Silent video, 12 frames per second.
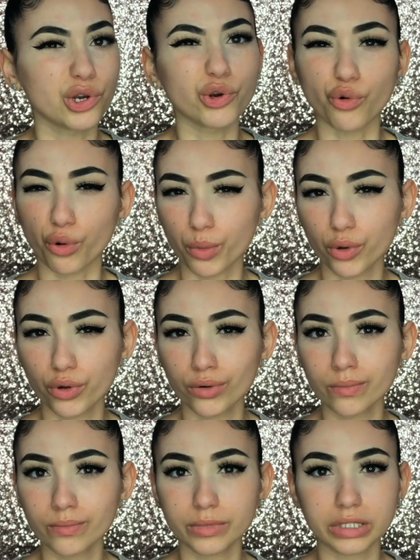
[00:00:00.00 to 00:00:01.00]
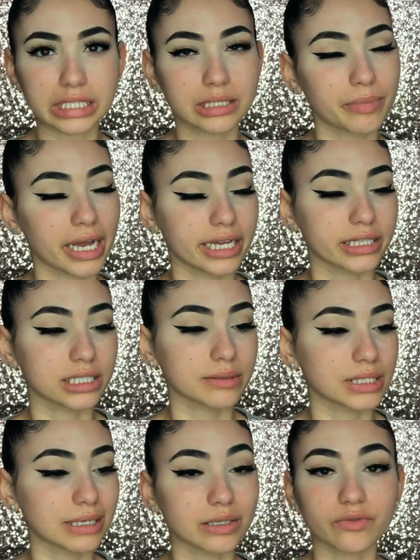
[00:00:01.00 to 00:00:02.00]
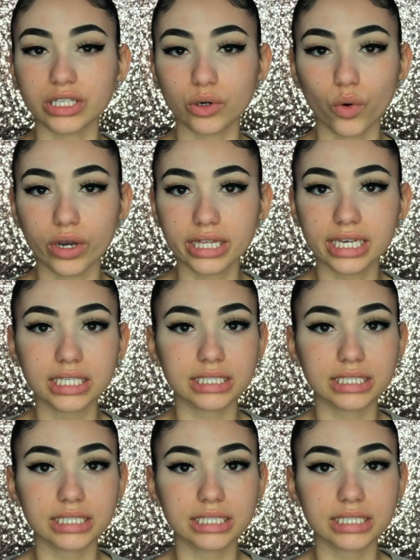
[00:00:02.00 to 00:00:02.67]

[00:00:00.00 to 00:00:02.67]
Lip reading: normal. It depends. Sometimes I'm really oily,